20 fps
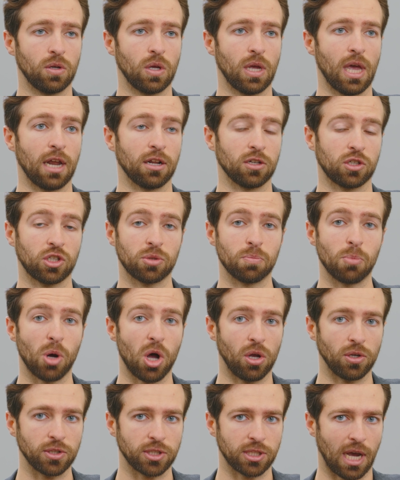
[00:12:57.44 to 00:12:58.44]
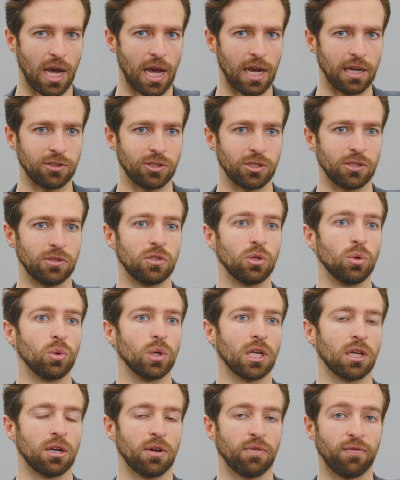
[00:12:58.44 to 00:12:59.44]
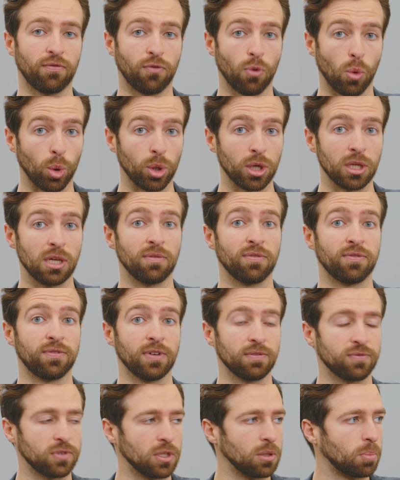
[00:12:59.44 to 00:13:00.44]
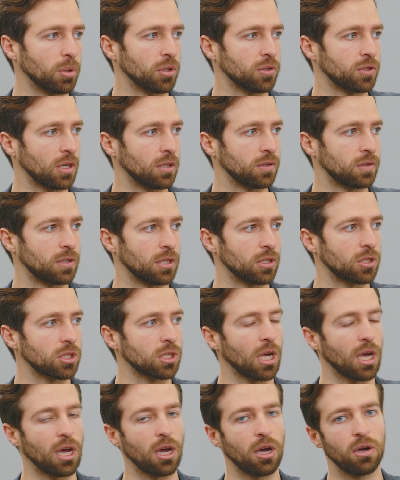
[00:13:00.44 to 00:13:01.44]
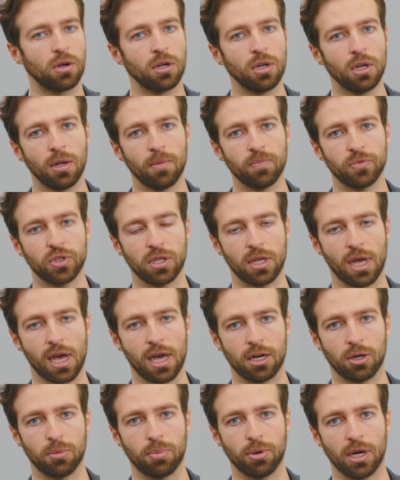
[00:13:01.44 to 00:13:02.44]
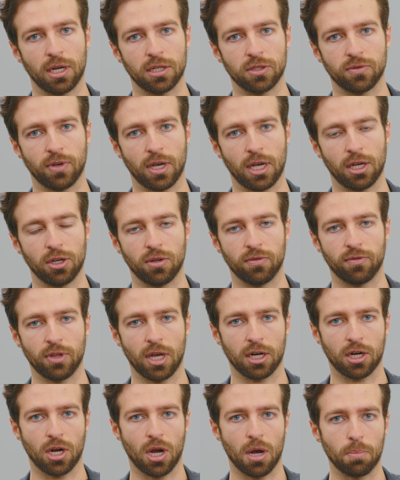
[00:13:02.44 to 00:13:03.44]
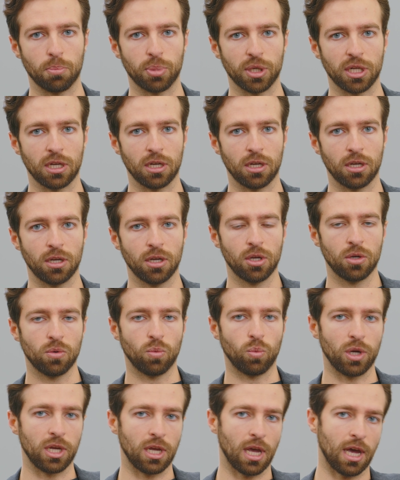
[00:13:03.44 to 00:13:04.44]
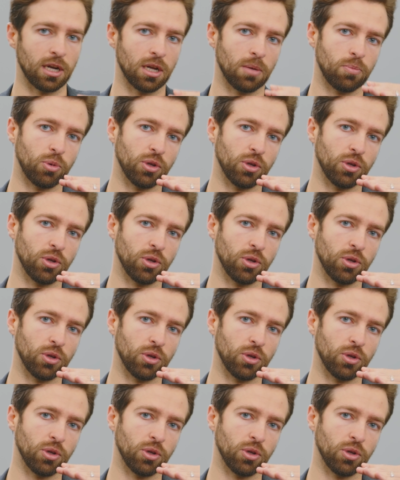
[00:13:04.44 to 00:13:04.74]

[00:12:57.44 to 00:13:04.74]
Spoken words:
at a small size and do it at a 40-50% discount to the enterprise value of that company, we end up